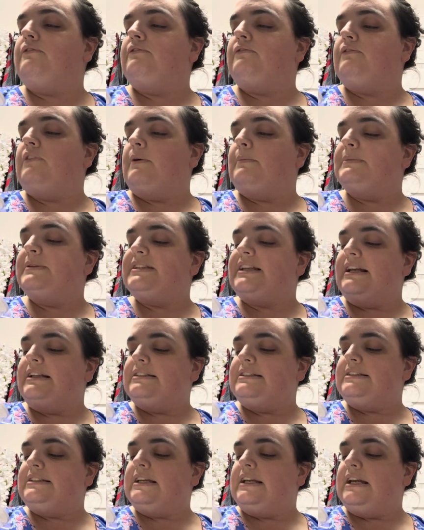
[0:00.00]
from
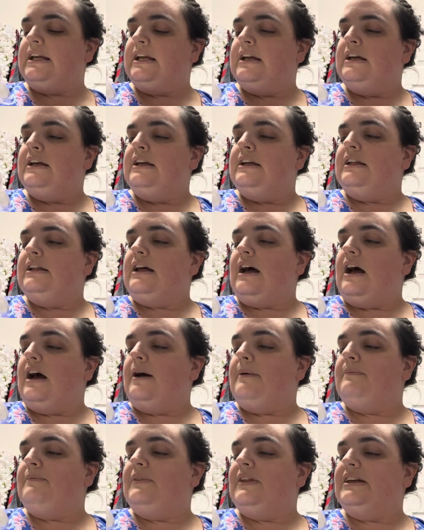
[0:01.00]
Scentsy.
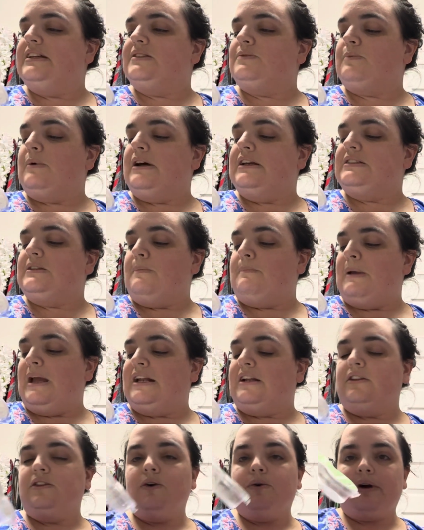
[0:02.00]
Um, this was
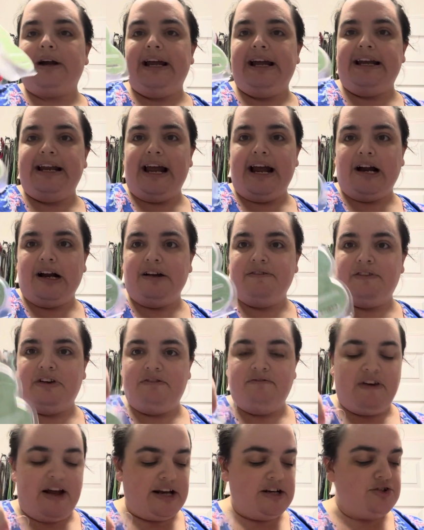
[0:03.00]
Mandalorian Air of
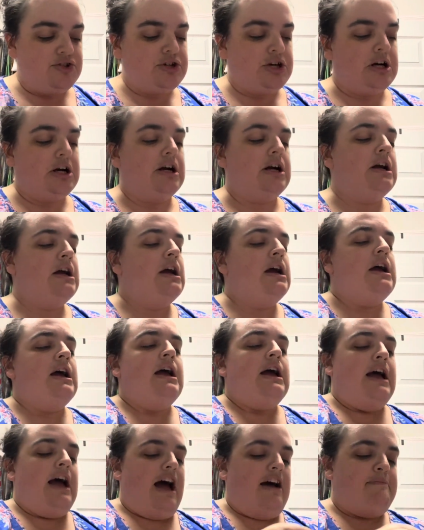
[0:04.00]
Adventure.
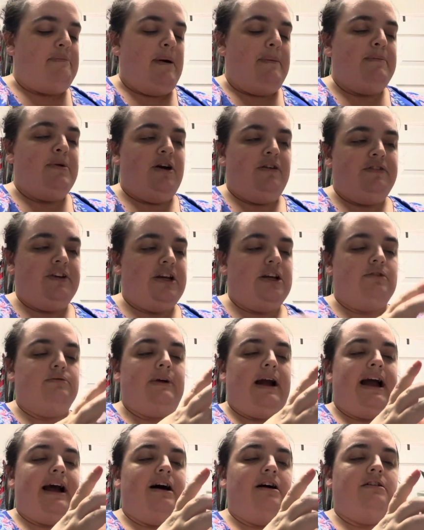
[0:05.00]
I've been moving
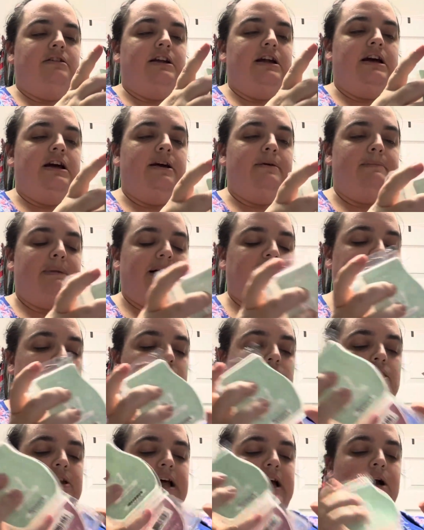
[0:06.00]
around my
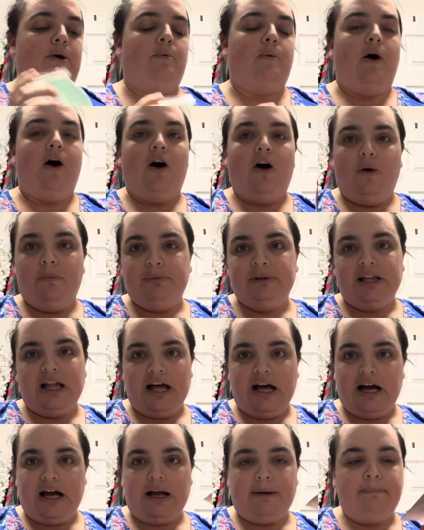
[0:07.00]
little like wall
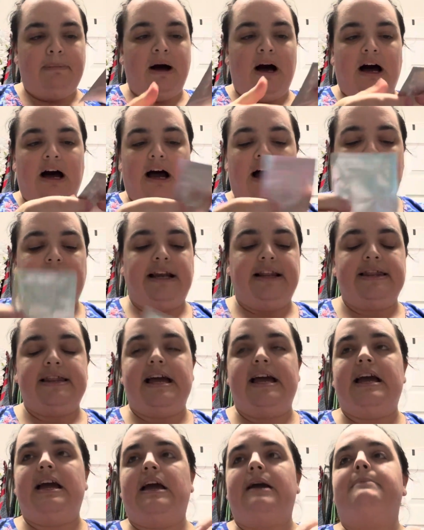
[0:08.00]
plug pod
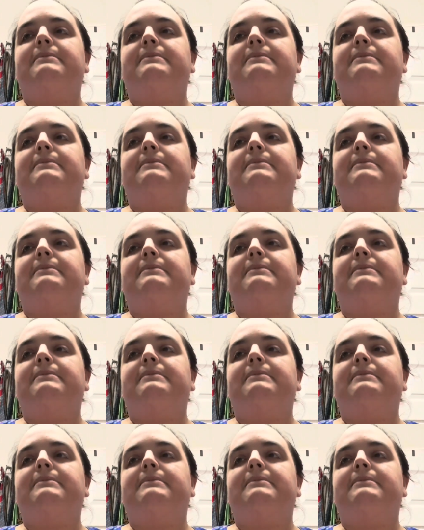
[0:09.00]
thing